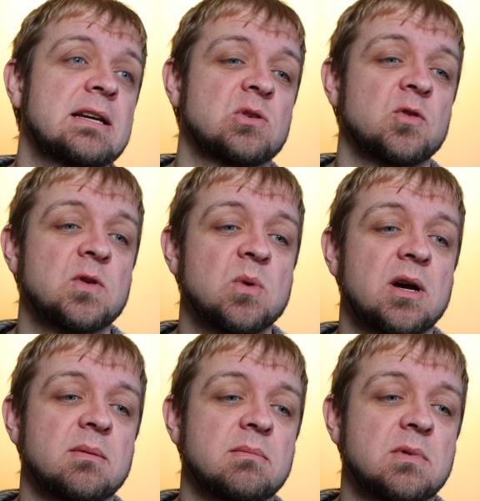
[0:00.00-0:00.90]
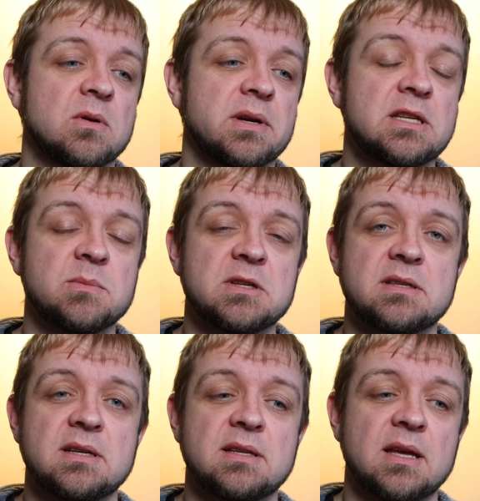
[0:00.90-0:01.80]
So if you want more
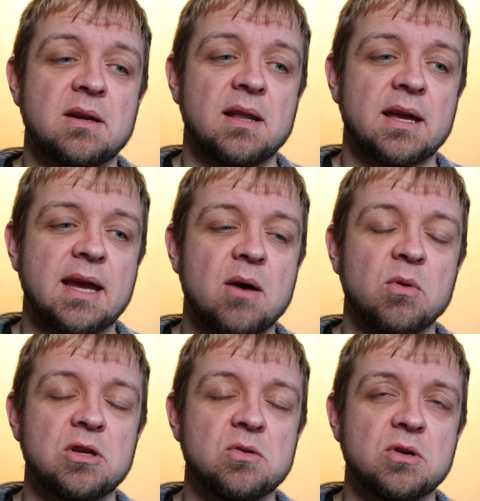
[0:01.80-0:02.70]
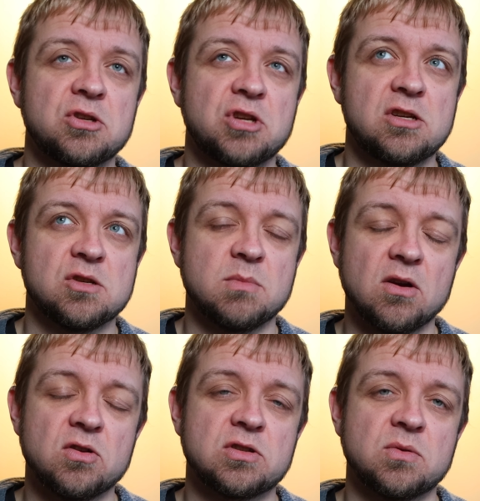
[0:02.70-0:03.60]
intimacy, then like, how are you going to change your
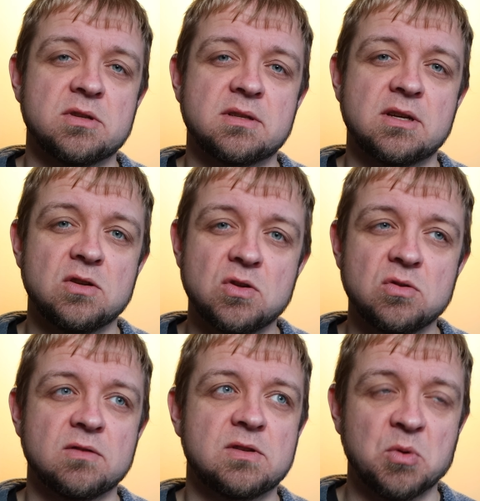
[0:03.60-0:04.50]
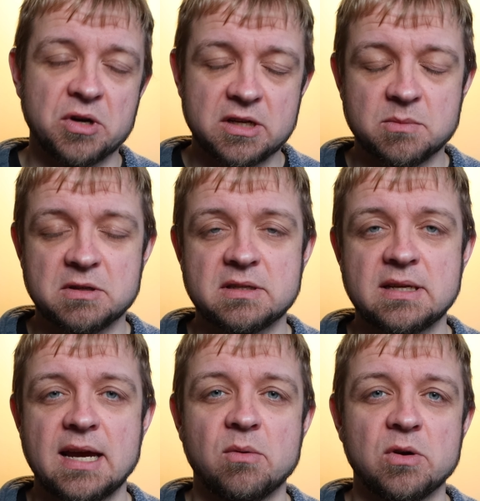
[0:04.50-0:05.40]
marriage so it's conducive to more
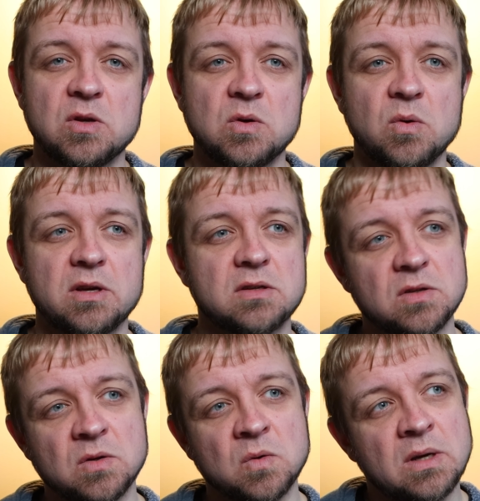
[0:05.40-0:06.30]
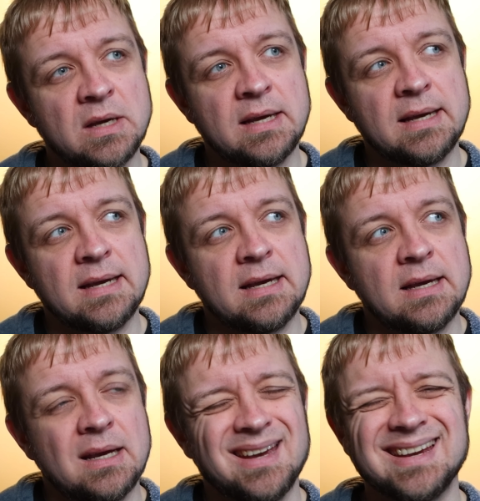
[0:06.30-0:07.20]
intimacy? How are you going to?
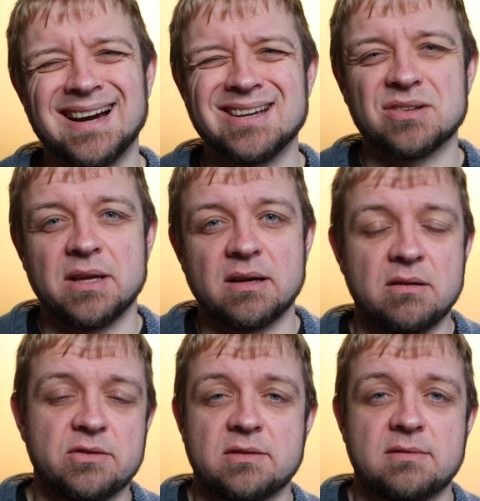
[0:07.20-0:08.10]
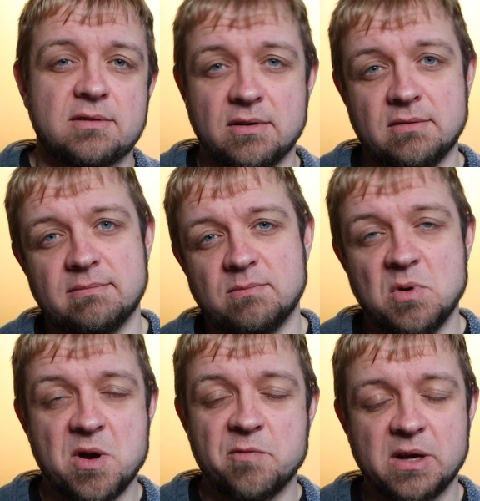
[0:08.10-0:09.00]
And guys are like, I'll just you know
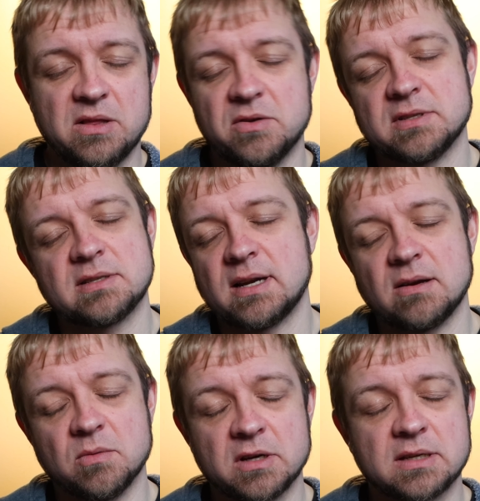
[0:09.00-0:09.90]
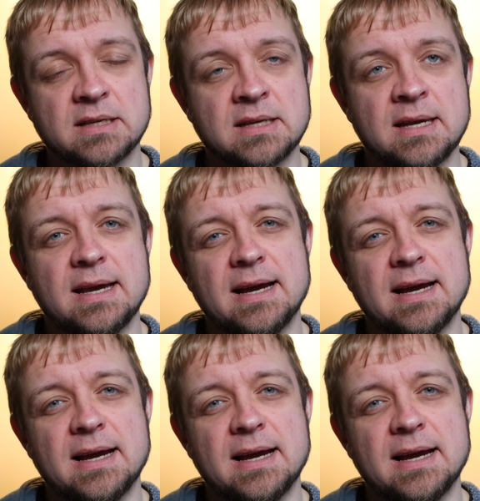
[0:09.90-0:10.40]
whip off my clothes. That's not how it works, guys.